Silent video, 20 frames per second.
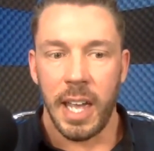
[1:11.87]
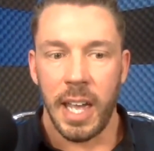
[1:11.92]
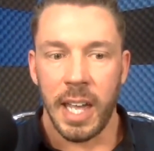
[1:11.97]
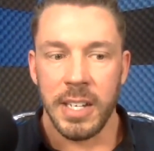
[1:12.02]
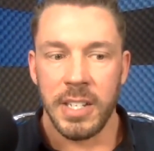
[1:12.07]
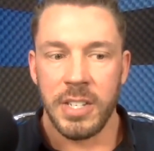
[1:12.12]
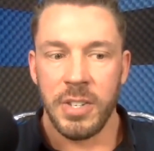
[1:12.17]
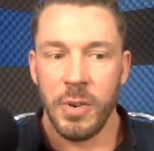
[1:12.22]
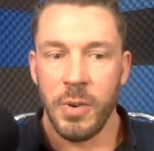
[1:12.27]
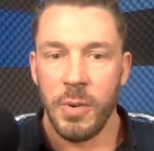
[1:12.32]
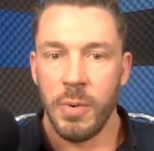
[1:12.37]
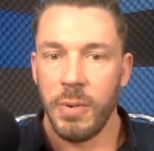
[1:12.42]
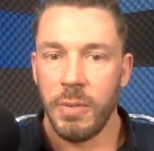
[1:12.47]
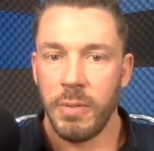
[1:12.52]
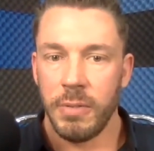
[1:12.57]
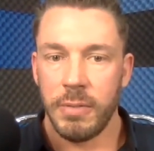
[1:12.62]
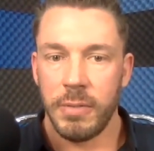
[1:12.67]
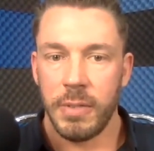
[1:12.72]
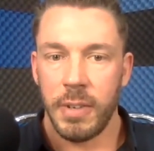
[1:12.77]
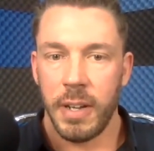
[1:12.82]
Into
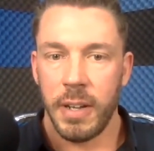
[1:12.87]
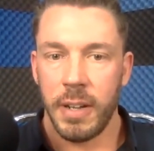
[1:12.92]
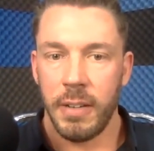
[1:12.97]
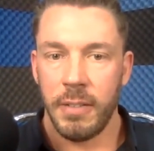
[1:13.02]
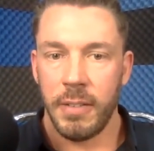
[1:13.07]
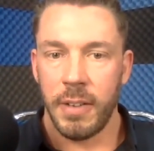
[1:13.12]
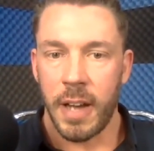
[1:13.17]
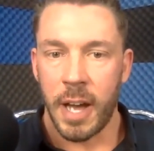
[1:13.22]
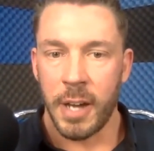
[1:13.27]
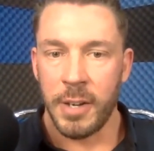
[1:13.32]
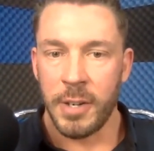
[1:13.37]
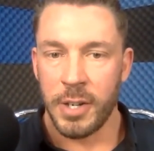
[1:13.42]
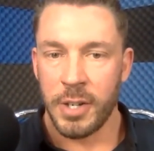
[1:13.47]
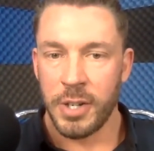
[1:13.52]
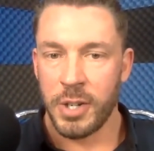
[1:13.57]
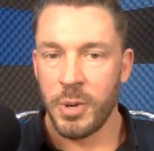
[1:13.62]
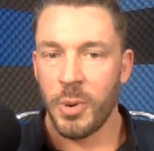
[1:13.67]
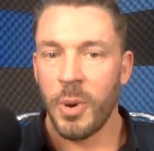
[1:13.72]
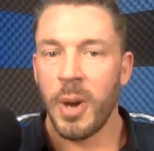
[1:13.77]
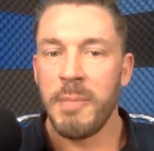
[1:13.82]
a
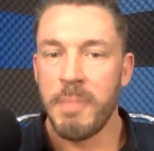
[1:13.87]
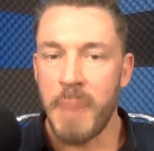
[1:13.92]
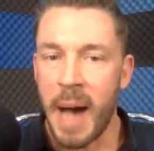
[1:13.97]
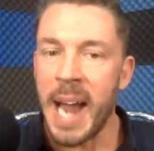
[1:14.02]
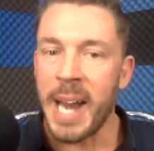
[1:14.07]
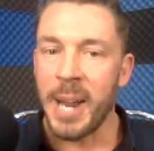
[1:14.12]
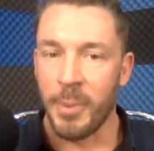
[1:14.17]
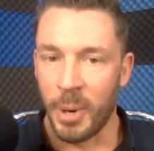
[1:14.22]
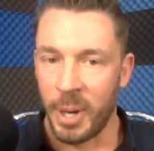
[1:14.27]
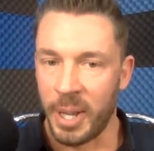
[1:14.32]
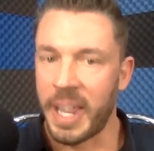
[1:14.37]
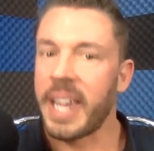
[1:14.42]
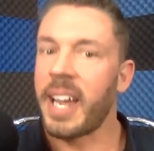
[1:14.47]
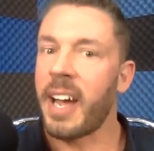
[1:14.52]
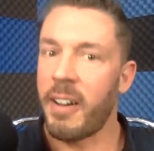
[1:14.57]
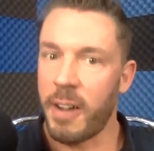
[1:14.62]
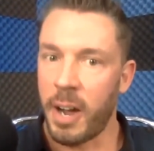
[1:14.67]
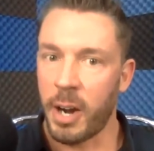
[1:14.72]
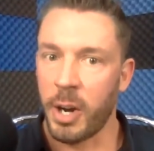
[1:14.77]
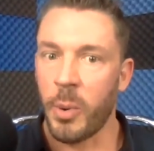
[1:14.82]
destroyed body, really, like a,
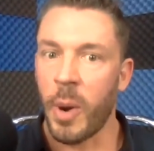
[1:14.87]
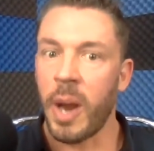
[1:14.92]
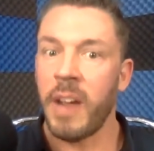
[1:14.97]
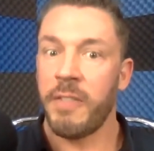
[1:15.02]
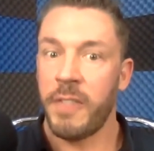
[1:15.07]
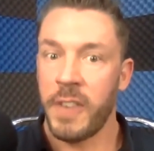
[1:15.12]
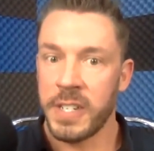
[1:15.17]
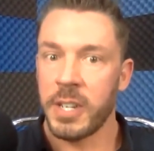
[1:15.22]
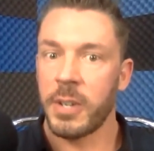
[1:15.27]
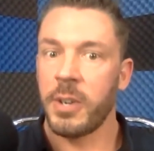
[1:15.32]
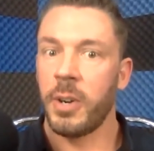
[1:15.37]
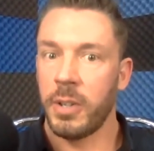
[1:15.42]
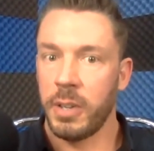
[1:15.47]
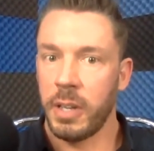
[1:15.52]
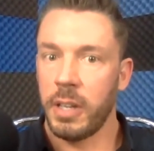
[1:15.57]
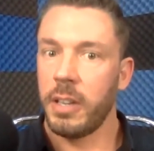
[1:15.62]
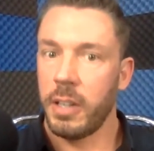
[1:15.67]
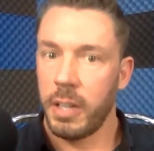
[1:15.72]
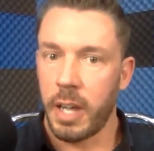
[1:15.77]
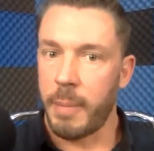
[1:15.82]
a great
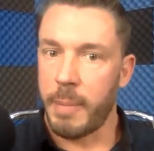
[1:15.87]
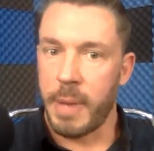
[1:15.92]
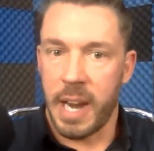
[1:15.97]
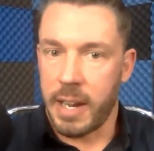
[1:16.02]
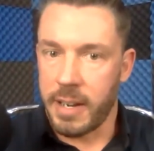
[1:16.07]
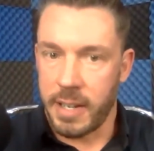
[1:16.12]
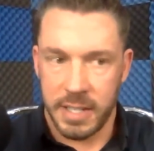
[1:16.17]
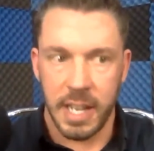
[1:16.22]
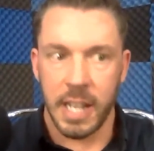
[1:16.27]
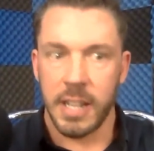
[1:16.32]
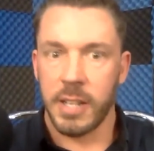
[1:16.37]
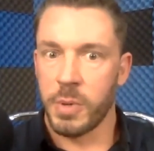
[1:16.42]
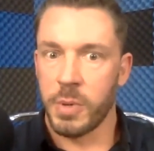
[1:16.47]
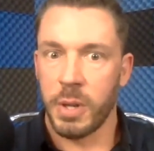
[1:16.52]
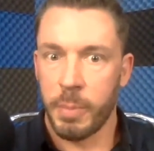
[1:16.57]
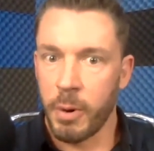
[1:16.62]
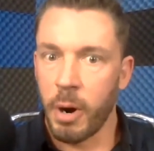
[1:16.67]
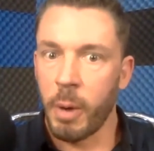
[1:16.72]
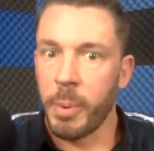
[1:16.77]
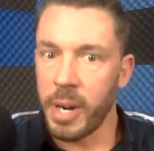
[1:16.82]
physical. I mean, I say this with
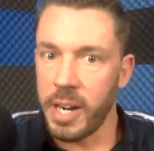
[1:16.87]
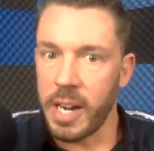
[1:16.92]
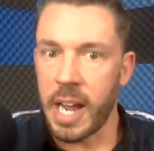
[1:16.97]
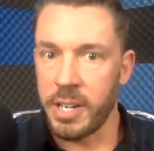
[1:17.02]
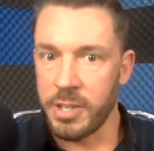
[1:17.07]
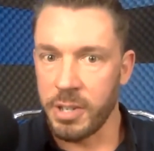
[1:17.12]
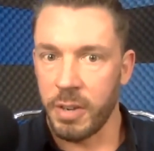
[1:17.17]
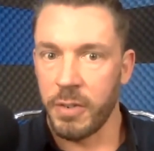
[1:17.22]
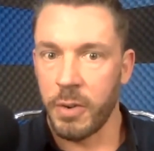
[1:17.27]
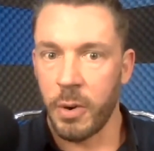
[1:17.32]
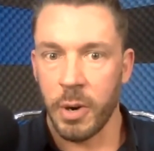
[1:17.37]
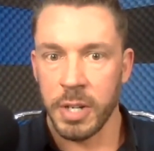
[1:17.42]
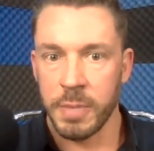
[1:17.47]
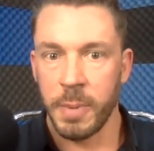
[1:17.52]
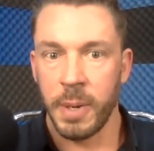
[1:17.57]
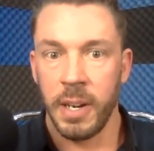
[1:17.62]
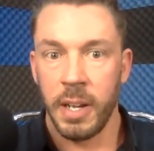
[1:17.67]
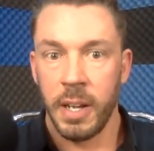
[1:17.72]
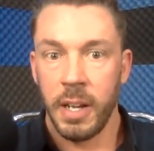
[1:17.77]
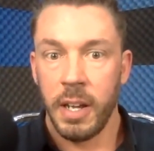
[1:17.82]
appropriate nature, of course, but
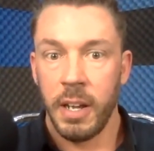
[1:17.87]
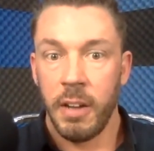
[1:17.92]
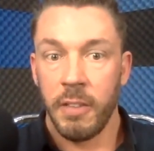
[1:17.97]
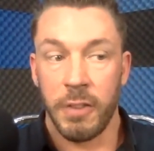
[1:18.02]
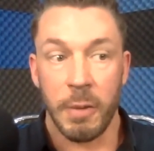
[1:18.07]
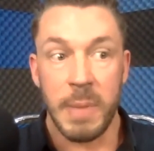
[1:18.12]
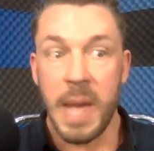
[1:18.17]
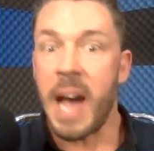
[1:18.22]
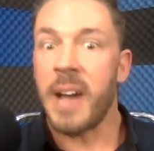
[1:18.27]
from the mm-hmm.